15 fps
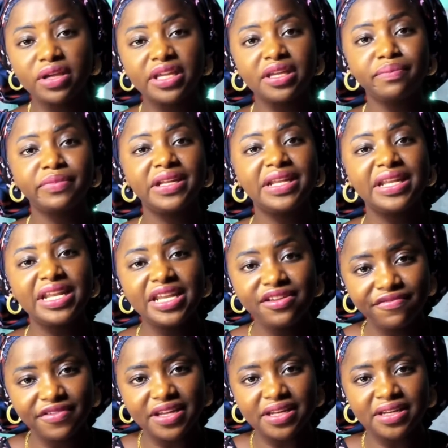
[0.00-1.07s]
keep
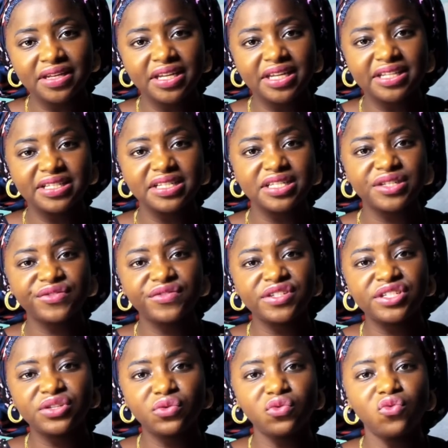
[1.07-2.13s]
living in this
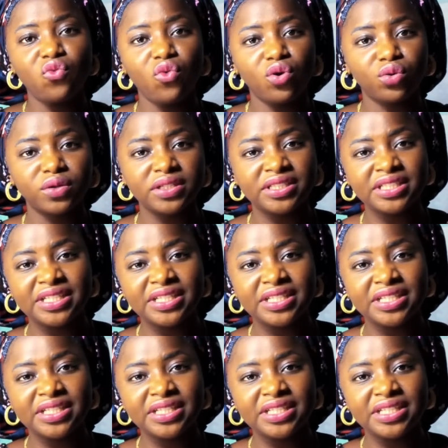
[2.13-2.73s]
physical world,